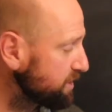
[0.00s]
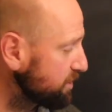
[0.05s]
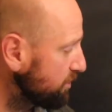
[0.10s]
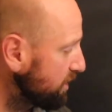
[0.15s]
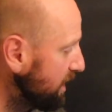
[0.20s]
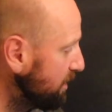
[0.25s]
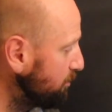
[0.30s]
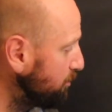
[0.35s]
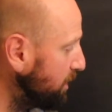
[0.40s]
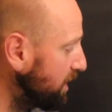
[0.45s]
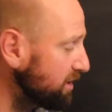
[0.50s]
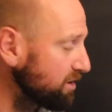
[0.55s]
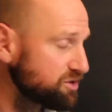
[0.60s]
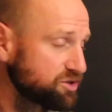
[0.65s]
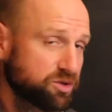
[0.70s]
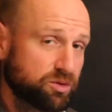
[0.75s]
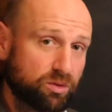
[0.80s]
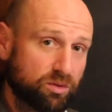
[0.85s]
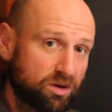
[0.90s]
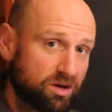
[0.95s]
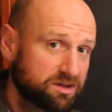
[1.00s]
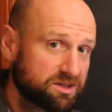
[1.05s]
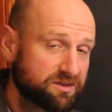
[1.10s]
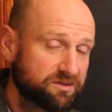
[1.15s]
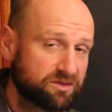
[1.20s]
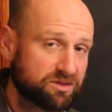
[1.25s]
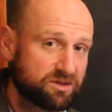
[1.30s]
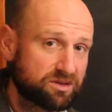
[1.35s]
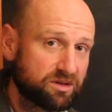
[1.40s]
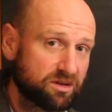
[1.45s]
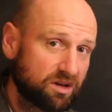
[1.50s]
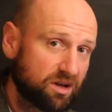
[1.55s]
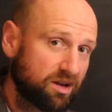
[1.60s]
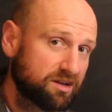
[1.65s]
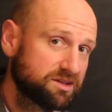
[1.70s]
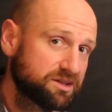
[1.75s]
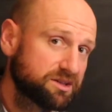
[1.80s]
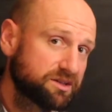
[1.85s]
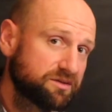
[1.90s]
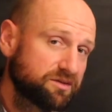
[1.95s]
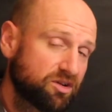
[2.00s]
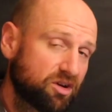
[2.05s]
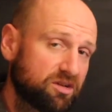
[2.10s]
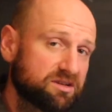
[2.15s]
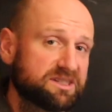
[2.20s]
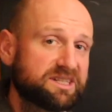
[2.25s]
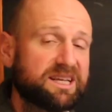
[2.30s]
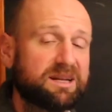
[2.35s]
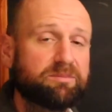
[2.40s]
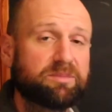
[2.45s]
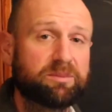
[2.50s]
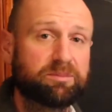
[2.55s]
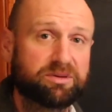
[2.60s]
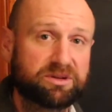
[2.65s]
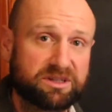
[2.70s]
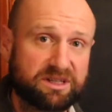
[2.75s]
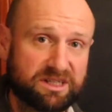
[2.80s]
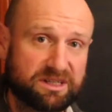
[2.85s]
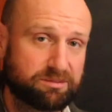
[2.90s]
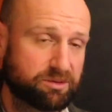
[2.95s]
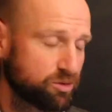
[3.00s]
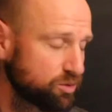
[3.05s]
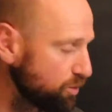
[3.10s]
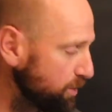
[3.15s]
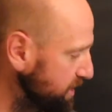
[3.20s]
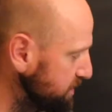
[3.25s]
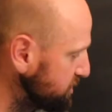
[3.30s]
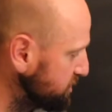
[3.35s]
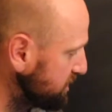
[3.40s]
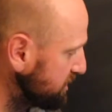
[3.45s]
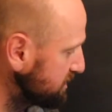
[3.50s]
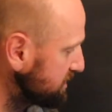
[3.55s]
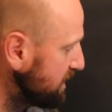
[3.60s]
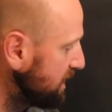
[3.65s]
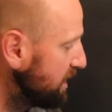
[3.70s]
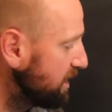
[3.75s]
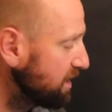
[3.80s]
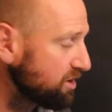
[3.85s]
Right? Biological, lots of content but predictable questions.